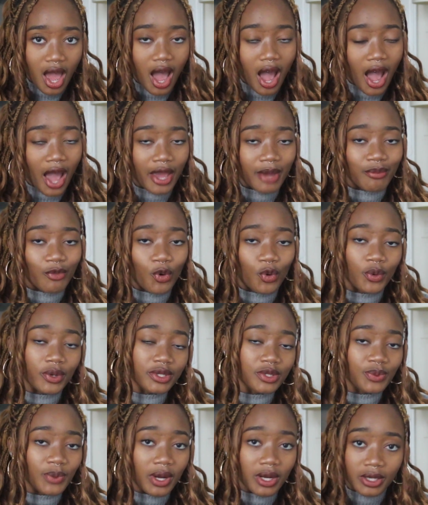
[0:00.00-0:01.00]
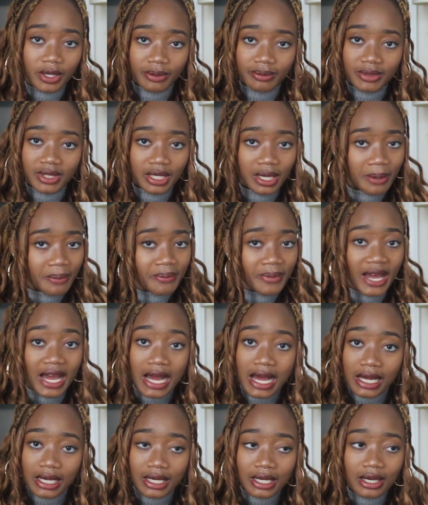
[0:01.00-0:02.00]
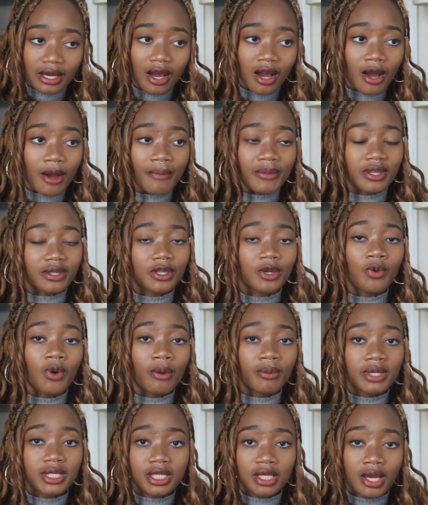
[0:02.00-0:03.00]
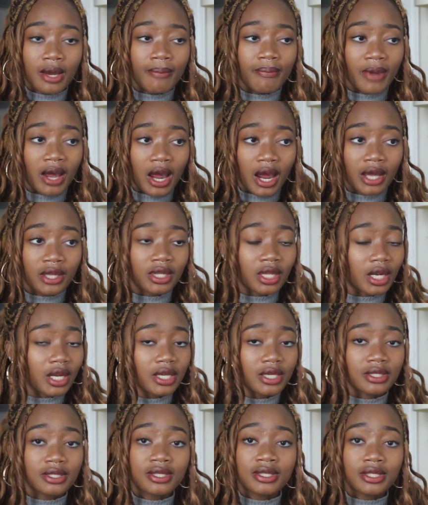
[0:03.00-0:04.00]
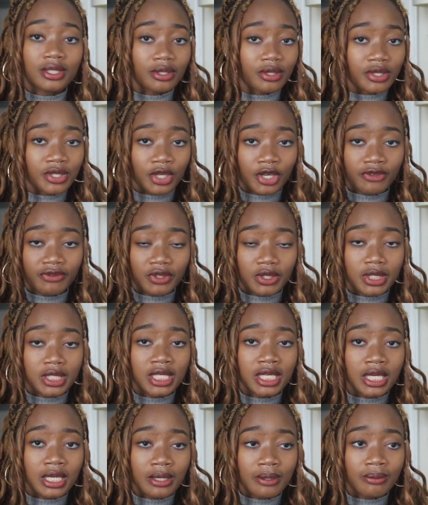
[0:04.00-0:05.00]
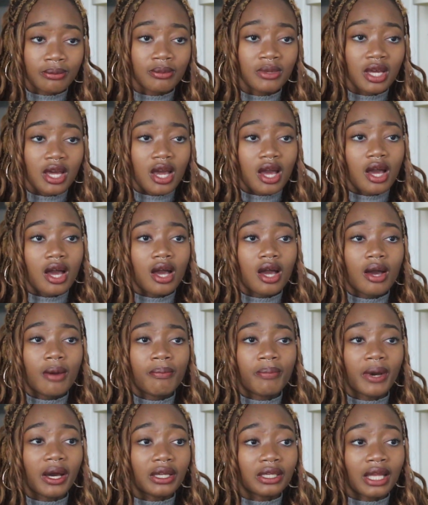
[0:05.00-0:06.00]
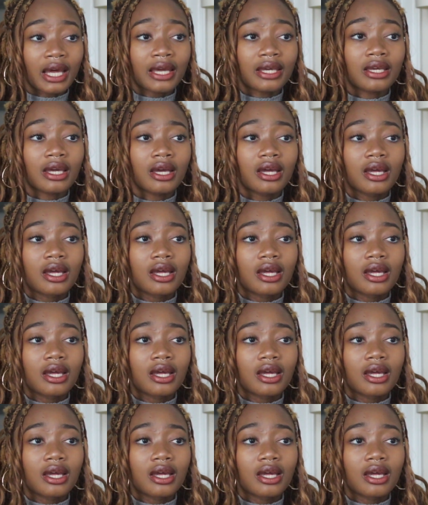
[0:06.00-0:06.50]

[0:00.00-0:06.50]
I'm always welcome to come back, that they want me to come back, that I can still serve on team. But like,